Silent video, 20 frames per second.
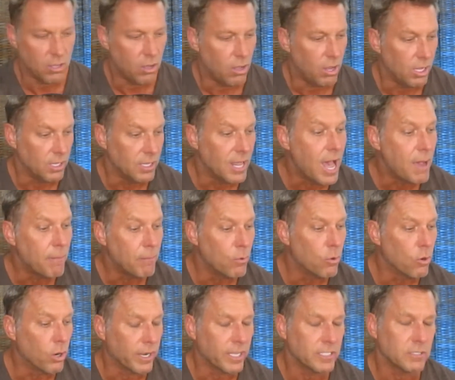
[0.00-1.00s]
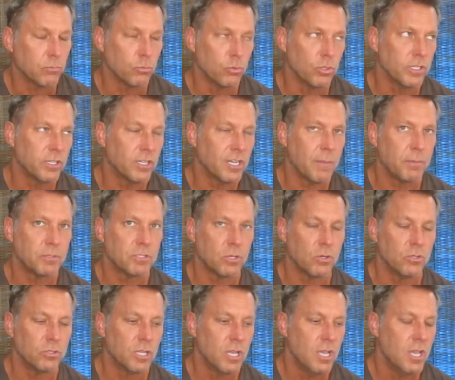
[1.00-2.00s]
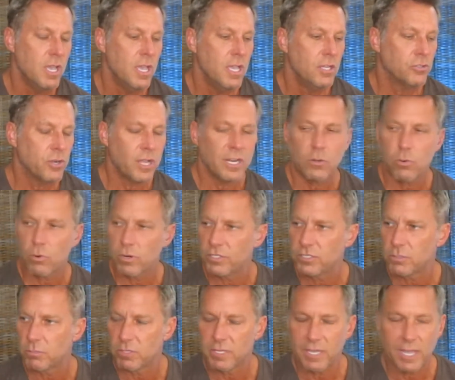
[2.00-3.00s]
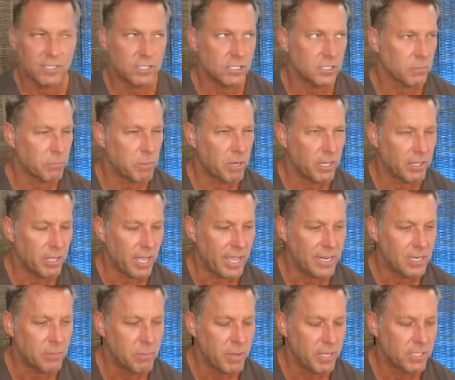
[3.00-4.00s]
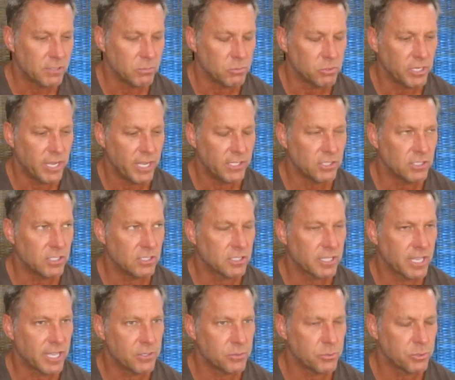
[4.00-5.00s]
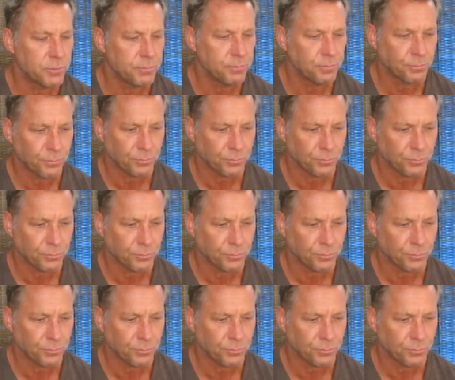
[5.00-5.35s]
a lot more. I got some really good episodes. Trying to coordinate some guests. Been, I had to make some changes in the schedule.